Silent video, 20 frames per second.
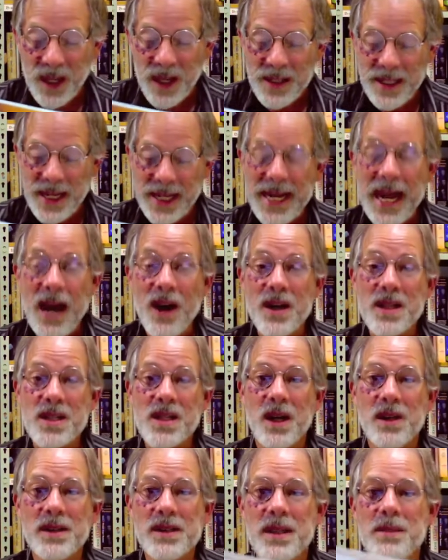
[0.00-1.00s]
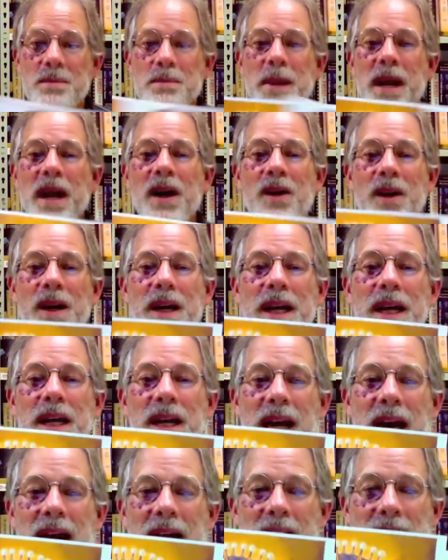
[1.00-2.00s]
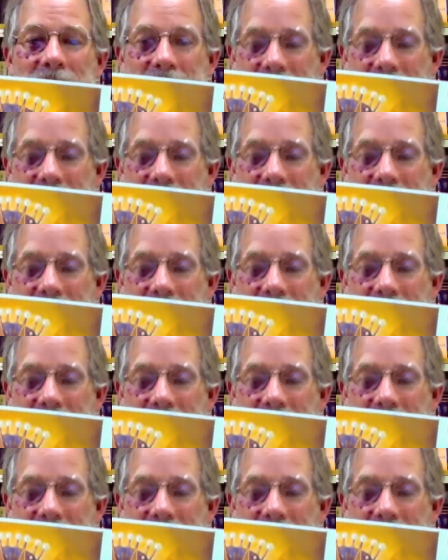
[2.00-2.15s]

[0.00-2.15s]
They now exalted Mary as